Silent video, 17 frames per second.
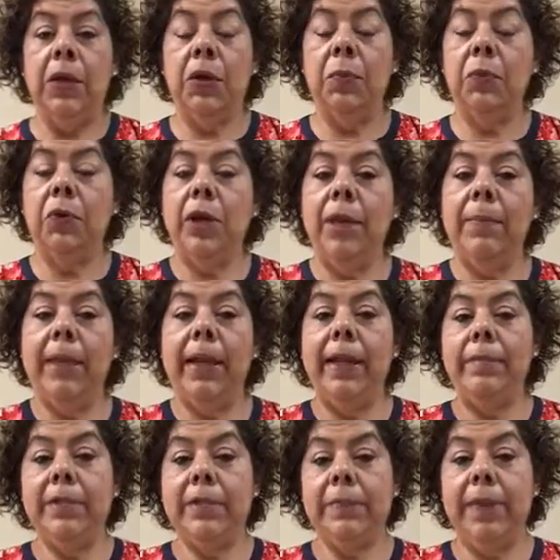Good morning. My
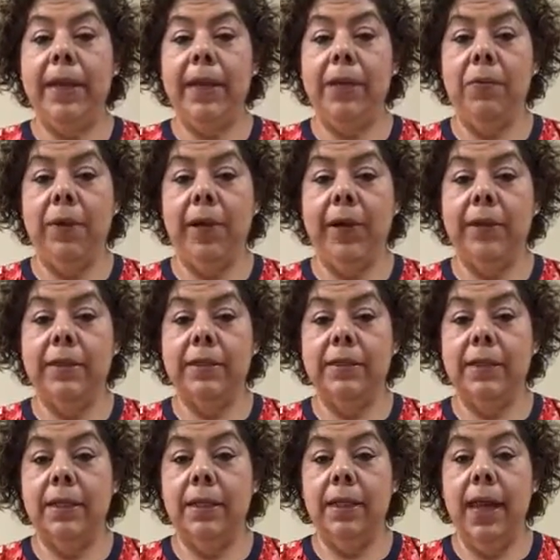name is Betty
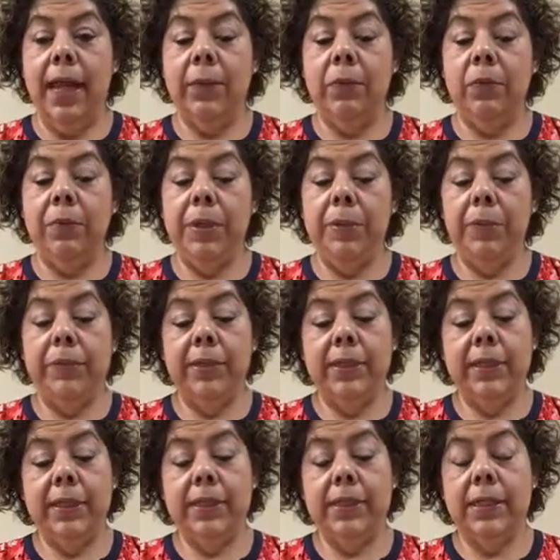Reyes, and I will be
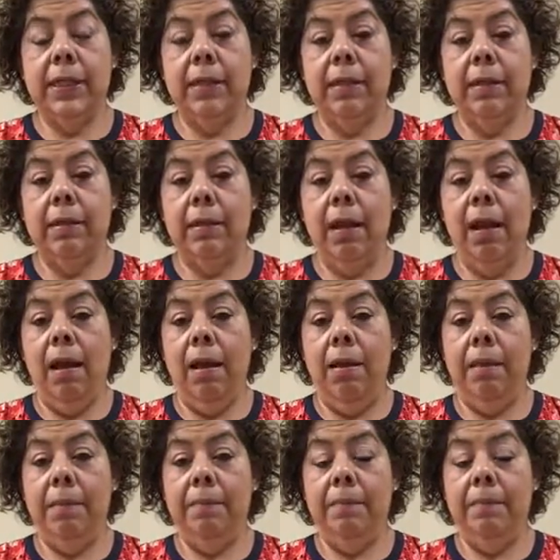presenting
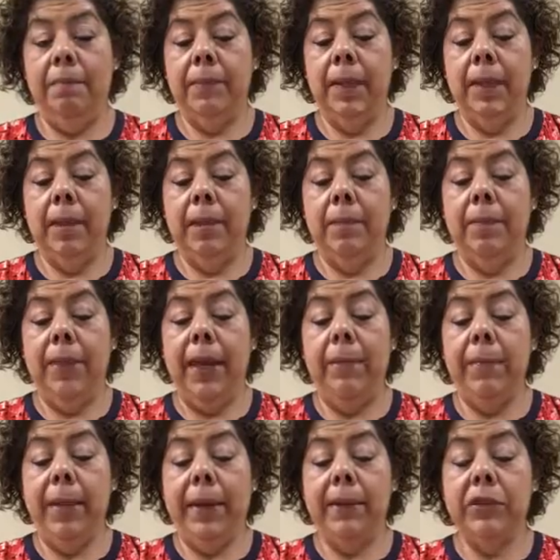
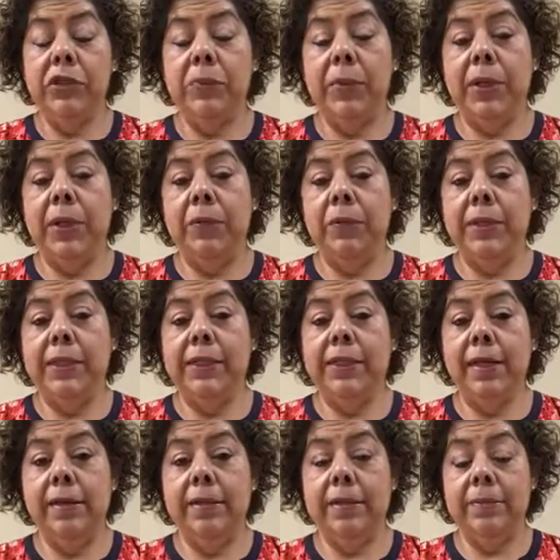pain management and
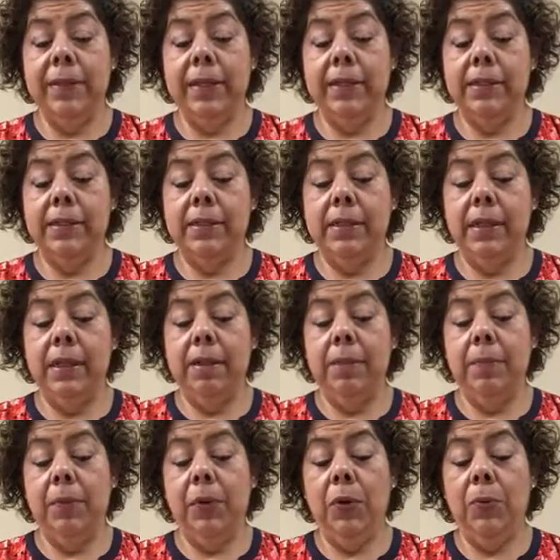reassessment, the
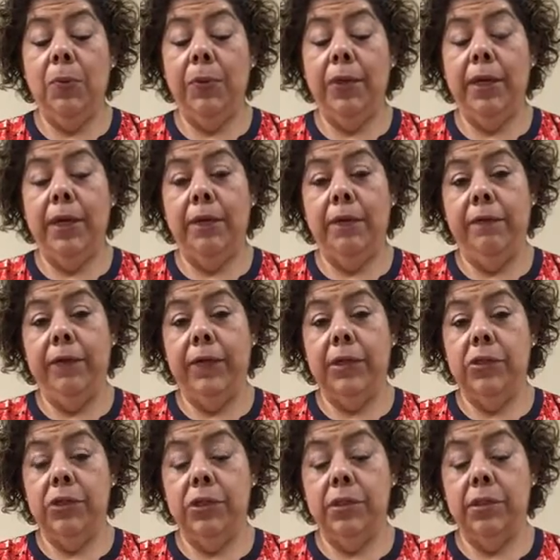appropriate
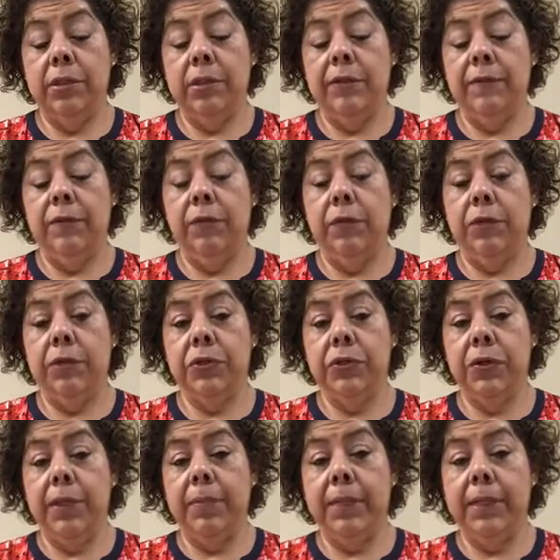interventions for
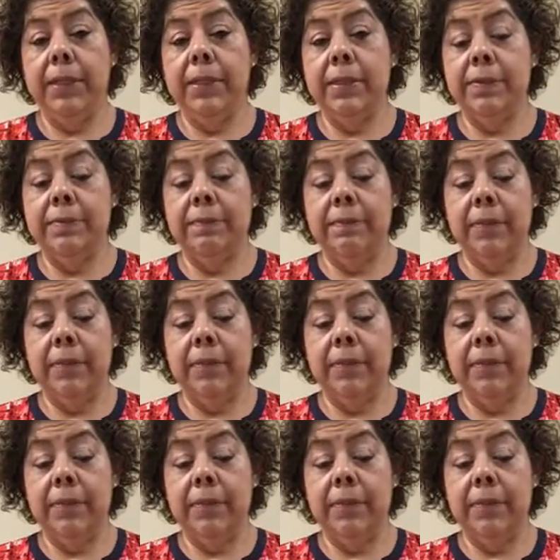treatment.